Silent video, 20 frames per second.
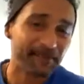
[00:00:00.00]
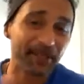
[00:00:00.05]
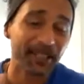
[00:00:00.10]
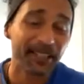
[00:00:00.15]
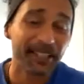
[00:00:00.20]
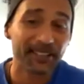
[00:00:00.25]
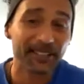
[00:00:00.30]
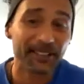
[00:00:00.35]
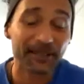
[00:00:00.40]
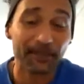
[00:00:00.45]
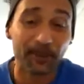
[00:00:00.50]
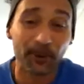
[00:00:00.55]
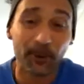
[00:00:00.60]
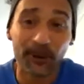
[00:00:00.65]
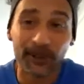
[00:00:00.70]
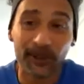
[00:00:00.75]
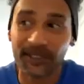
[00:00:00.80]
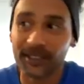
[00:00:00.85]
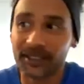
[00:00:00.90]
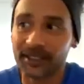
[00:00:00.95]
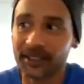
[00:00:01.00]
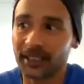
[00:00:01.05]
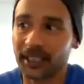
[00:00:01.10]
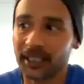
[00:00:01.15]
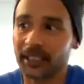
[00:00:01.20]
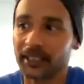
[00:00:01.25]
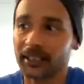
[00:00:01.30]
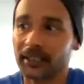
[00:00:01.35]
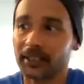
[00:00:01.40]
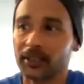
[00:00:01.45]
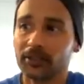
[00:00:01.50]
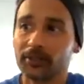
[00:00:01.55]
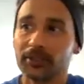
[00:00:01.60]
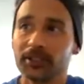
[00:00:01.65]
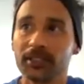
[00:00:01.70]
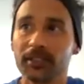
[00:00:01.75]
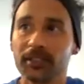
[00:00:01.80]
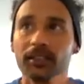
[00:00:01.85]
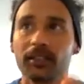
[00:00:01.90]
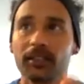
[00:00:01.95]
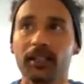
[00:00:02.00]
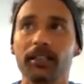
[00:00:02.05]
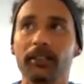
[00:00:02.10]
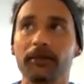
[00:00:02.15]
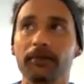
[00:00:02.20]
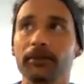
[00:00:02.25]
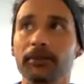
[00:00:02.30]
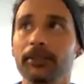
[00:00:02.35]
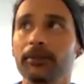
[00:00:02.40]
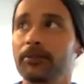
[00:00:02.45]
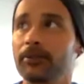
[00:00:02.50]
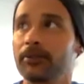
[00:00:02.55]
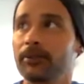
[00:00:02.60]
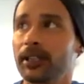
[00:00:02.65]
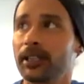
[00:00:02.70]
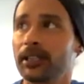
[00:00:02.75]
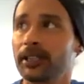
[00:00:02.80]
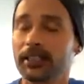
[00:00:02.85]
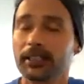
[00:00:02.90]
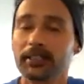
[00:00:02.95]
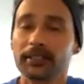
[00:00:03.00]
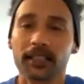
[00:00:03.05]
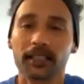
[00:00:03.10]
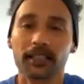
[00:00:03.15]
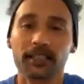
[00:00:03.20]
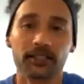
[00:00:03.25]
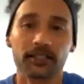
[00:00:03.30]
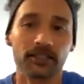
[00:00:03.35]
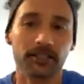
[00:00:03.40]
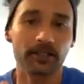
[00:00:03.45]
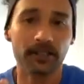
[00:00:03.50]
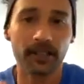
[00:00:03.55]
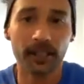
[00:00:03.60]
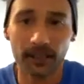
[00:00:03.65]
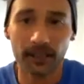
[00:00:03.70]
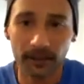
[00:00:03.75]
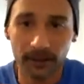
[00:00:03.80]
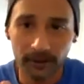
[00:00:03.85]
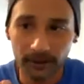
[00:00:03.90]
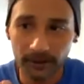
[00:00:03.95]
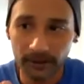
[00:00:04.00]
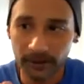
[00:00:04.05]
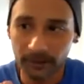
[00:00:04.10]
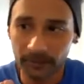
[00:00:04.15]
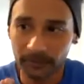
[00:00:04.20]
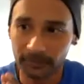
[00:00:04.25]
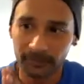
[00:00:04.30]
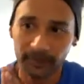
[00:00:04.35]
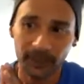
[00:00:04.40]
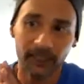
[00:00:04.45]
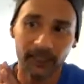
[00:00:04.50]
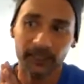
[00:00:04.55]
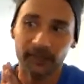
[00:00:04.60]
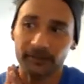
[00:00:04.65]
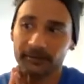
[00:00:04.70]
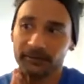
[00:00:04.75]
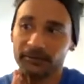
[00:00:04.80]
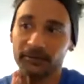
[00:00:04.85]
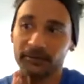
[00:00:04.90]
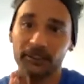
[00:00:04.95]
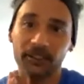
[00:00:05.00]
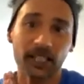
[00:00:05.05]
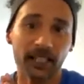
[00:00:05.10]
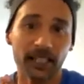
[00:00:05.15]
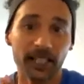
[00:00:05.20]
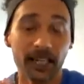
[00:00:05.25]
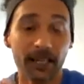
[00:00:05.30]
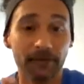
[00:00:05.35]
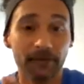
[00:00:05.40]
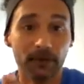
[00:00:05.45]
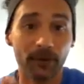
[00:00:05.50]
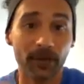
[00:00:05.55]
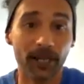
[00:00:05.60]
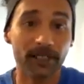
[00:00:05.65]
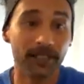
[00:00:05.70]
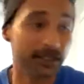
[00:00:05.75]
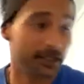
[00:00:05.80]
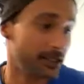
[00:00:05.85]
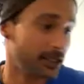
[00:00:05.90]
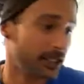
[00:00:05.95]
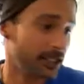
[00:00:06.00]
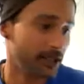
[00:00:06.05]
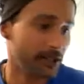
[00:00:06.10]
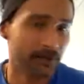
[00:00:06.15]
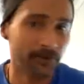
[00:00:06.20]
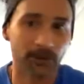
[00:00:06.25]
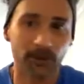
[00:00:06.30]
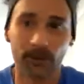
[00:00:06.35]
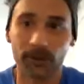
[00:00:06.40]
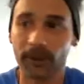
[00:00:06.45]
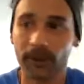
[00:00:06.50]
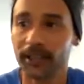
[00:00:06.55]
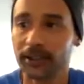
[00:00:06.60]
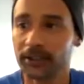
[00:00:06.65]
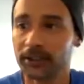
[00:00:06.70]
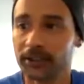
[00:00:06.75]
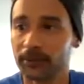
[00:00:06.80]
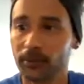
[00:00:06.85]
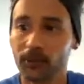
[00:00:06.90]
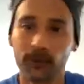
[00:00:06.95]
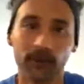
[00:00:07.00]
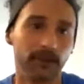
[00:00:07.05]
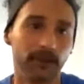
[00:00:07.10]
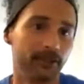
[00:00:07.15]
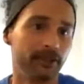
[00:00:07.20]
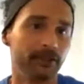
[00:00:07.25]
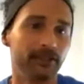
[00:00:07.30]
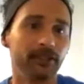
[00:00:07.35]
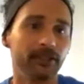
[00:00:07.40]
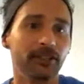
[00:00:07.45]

playing sports, like you see a lot of people like they say you gotta have the right genetics for a right sport.